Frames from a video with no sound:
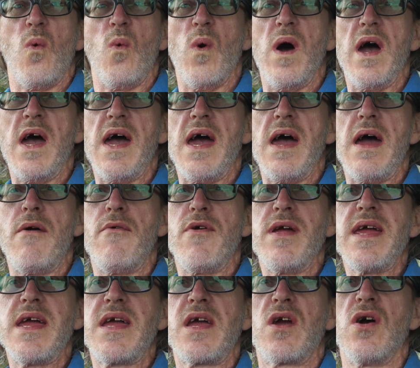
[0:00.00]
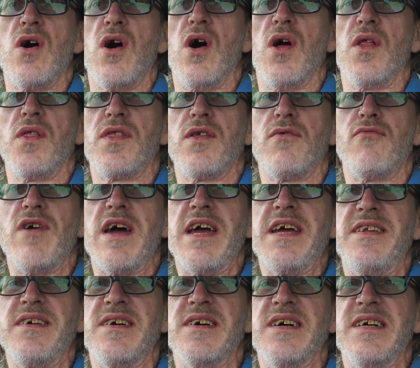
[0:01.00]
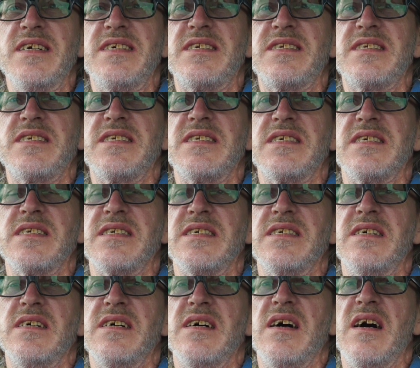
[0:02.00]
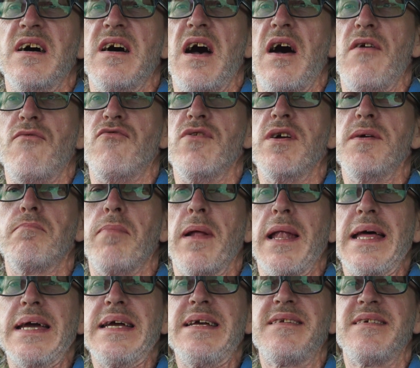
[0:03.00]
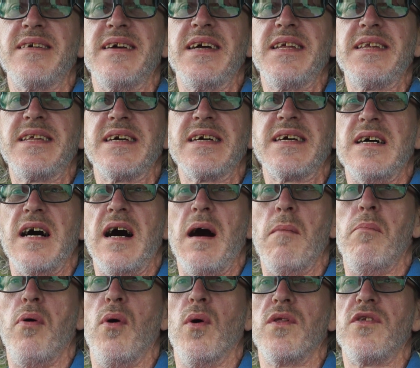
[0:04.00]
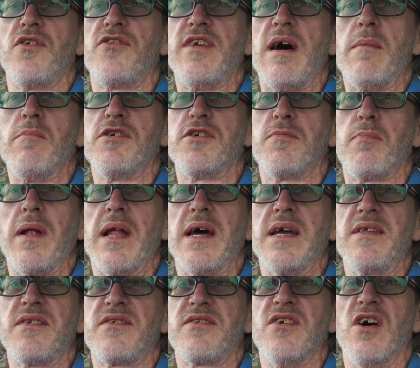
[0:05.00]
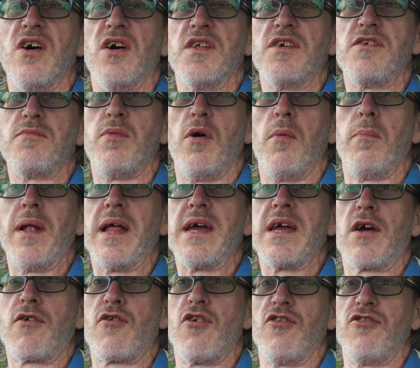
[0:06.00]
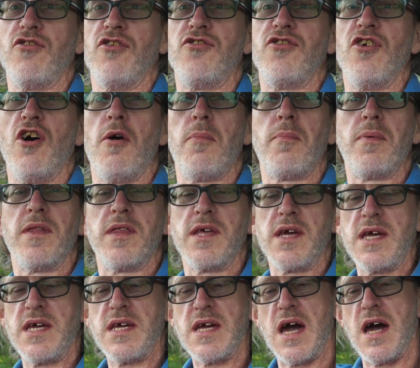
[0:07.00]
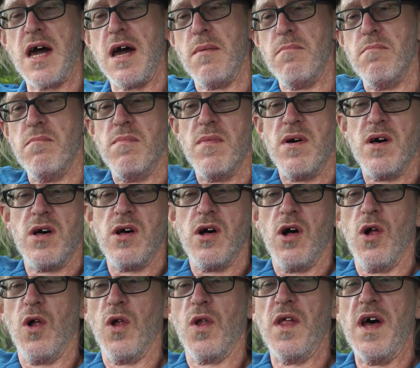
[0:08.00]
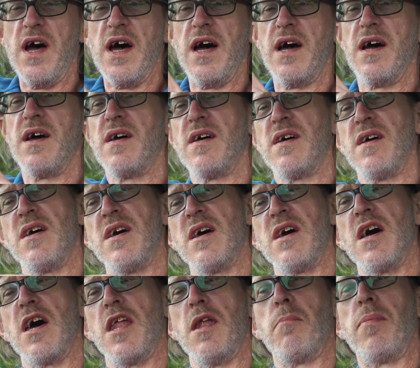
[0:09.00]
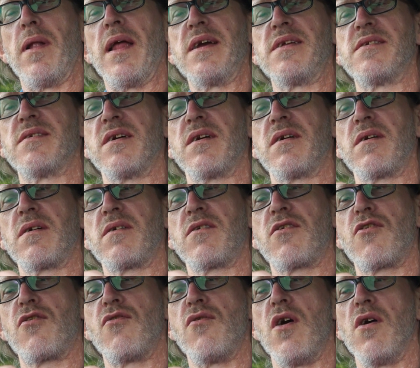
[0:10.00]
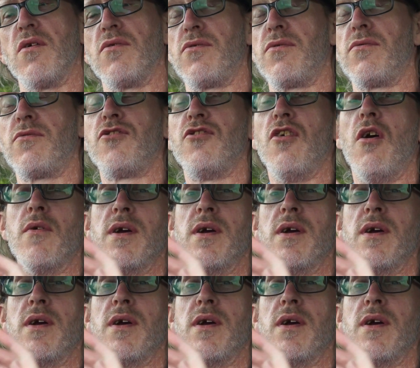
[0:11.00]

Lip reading: where he cut the radius and replated and put the sandwich plates on. He's put a plate across the top of the ulna and a plate across,